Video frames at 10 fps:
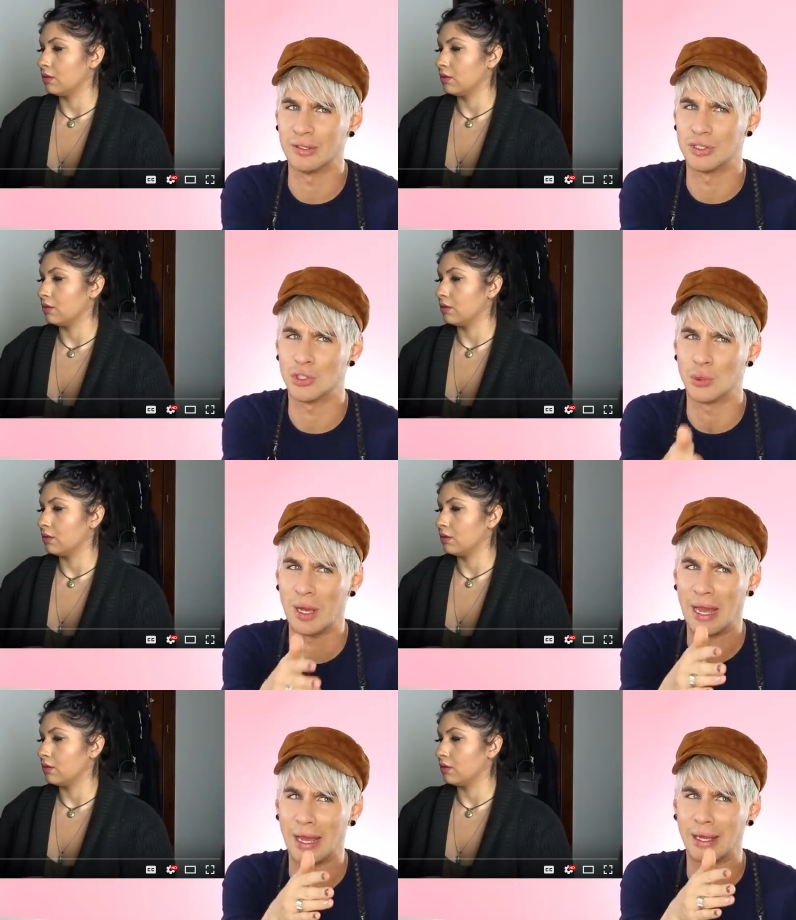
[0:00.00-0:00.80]

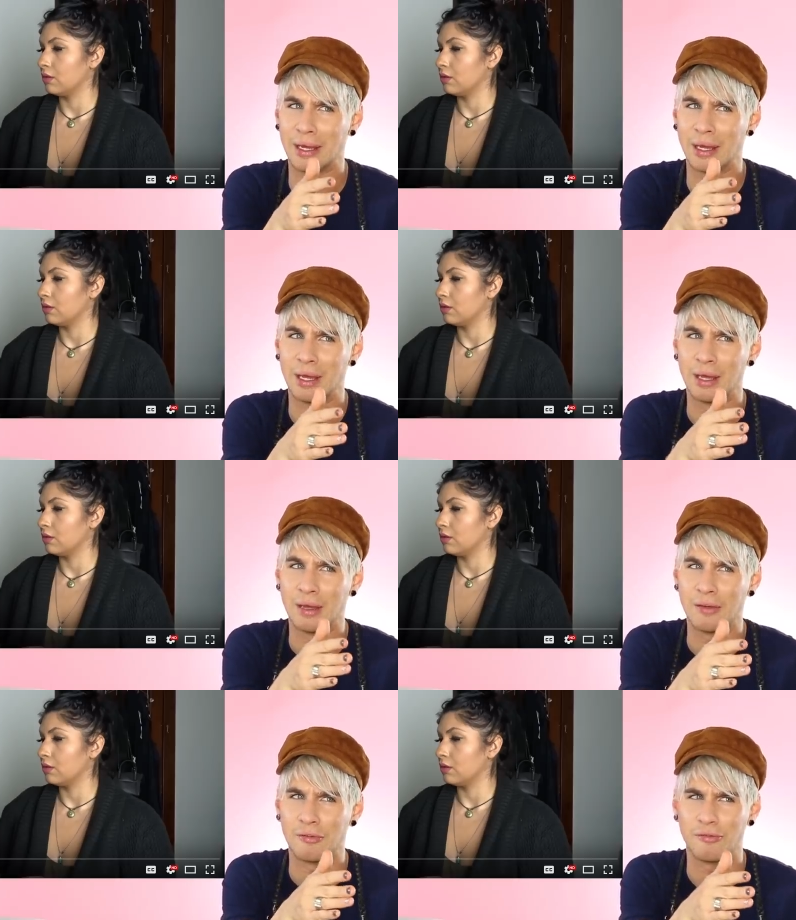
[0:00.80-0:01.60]
Speaker 1: into a
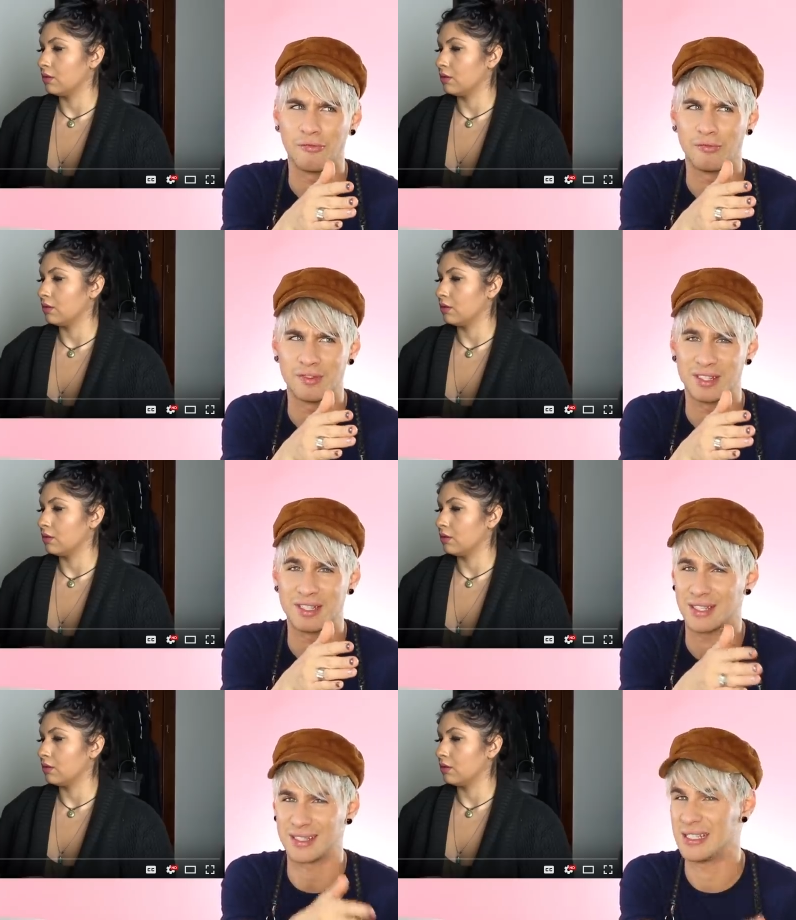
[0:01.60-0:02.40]

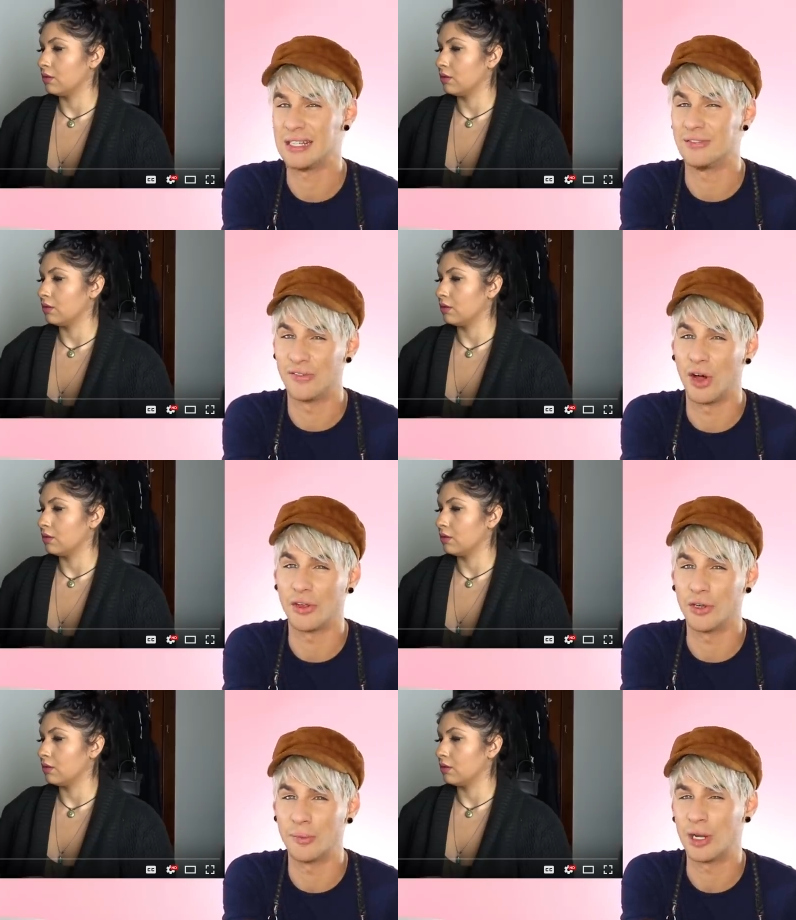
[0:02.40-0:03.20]
16
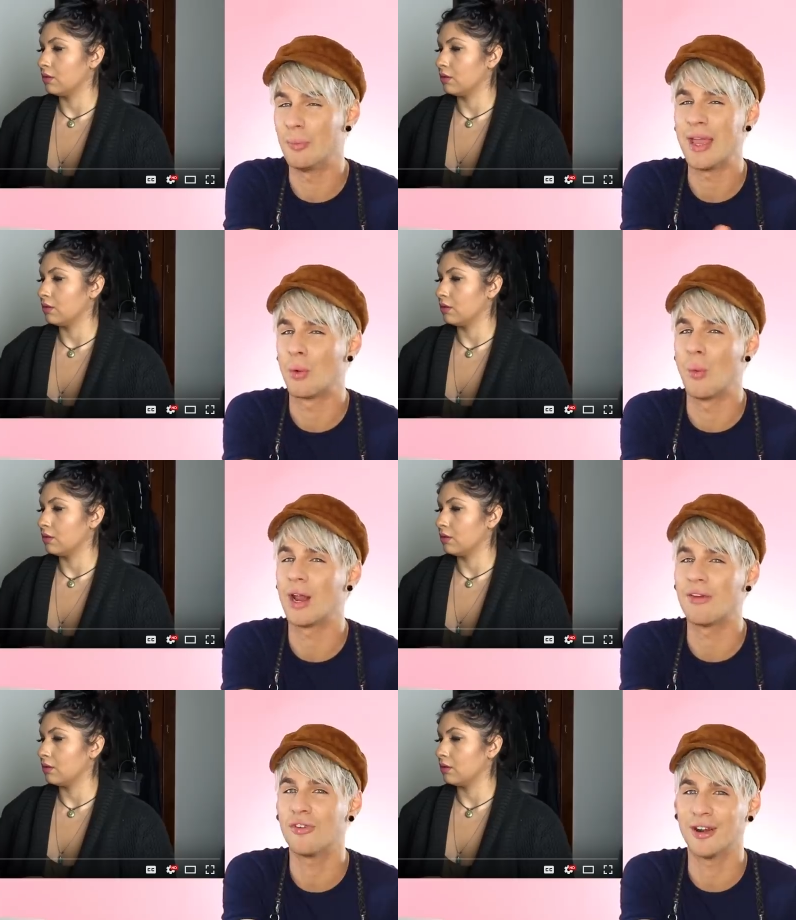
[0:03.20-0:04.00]
volume. It'll make
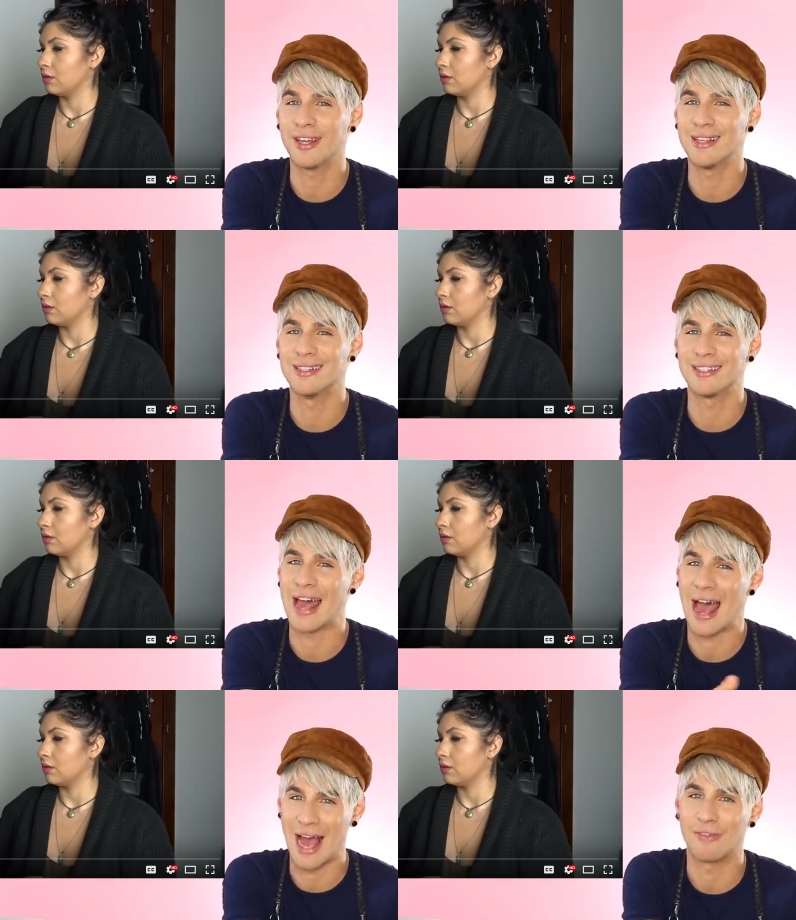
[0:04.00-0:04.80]
whatever it is
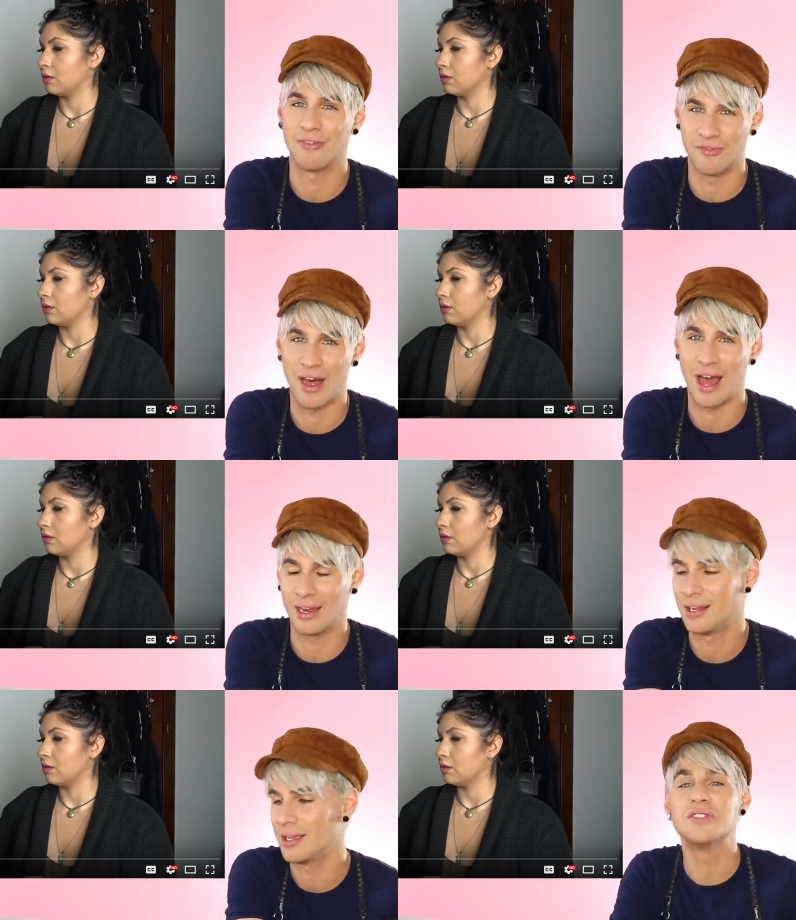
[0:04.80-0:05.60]
half of
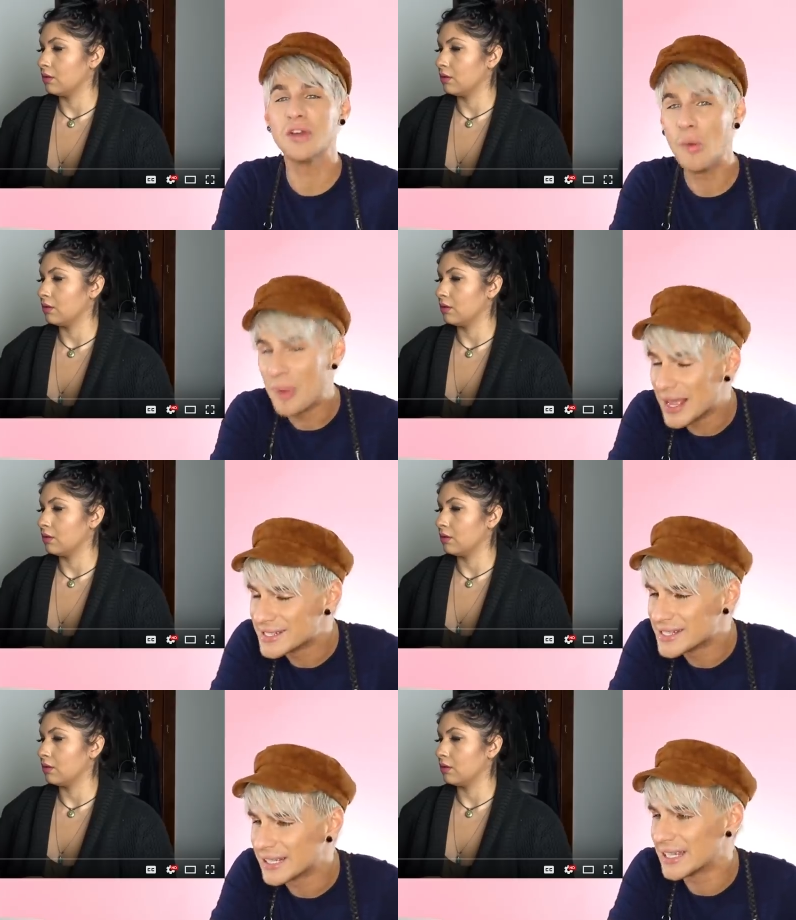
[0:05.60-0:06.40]
that. So
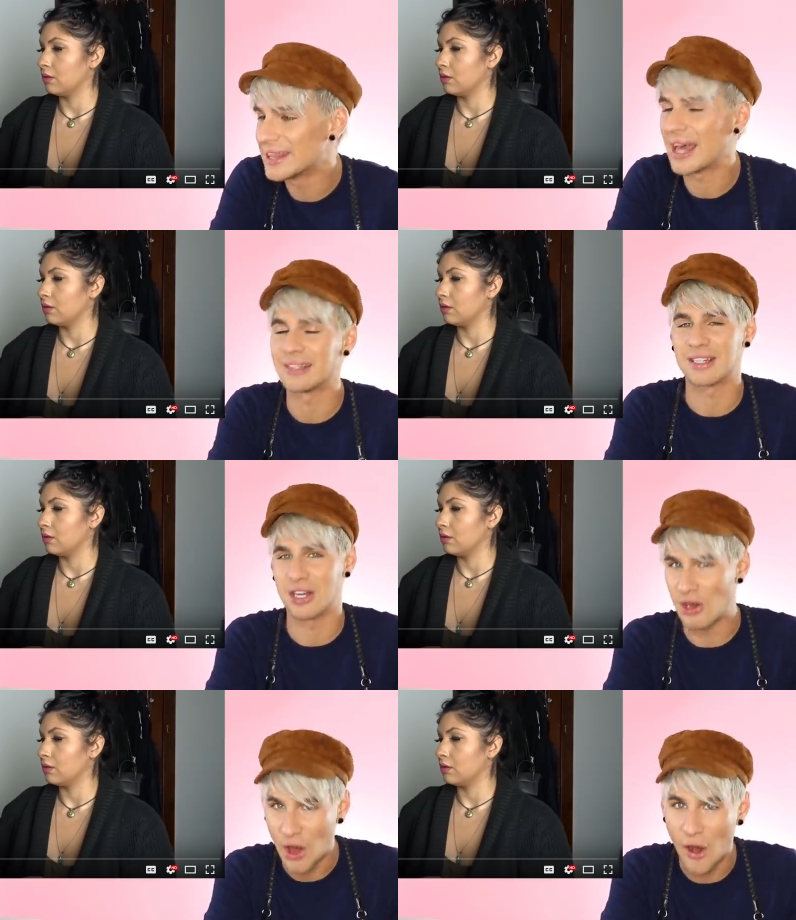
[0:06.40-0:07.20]
basically,
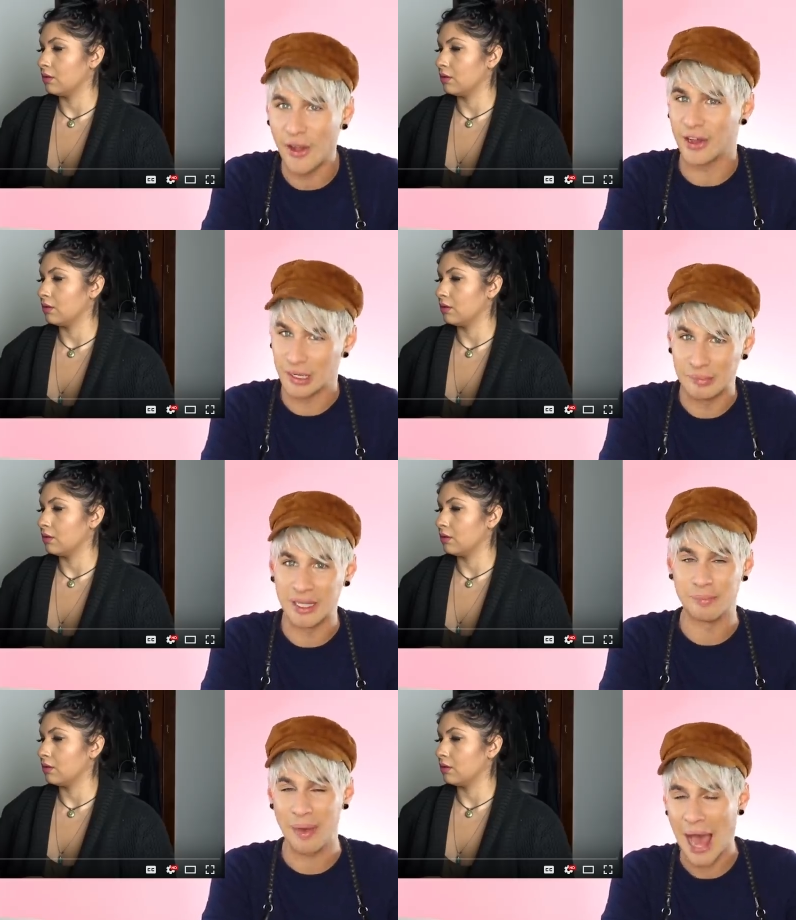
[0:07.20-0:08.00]
that's not going to
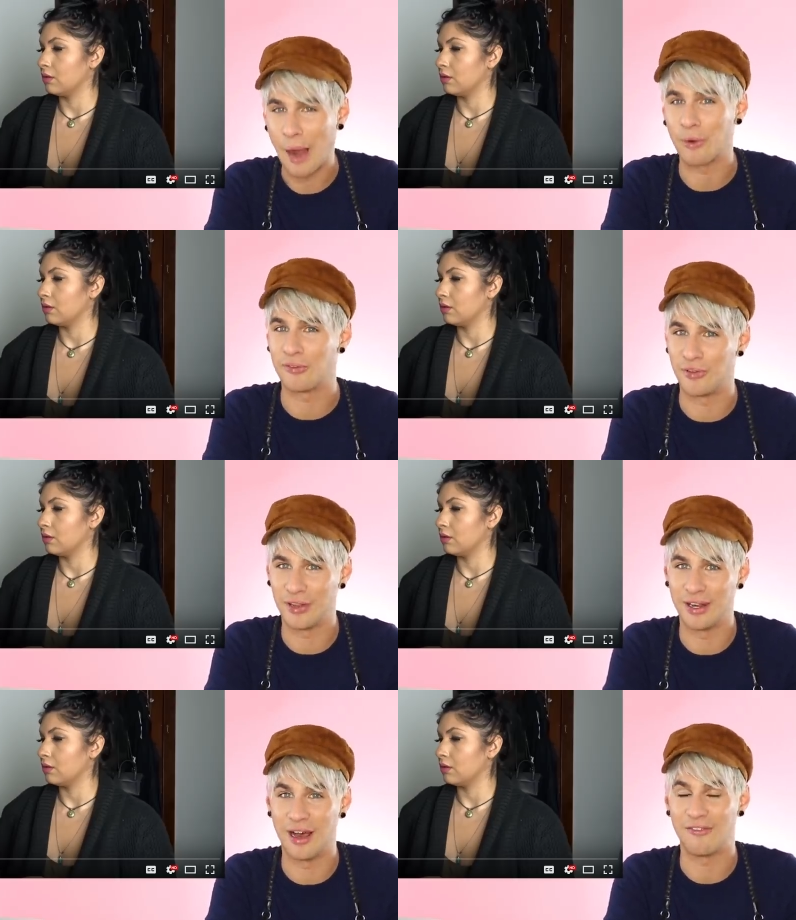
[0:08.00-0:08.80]
be
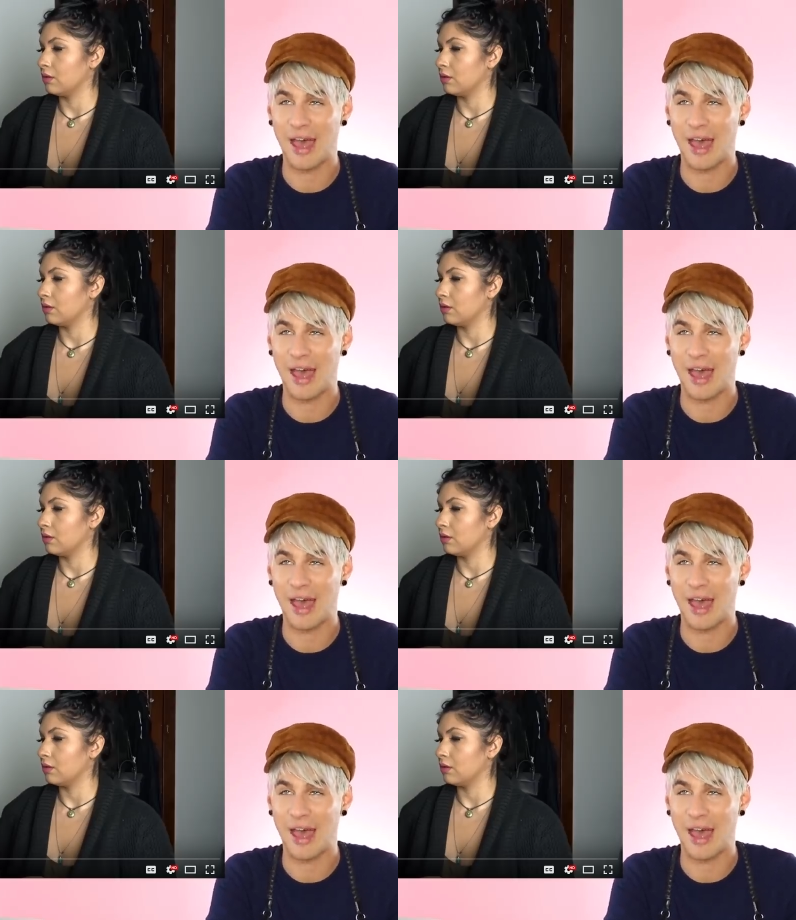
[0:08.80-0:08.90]
powerful enough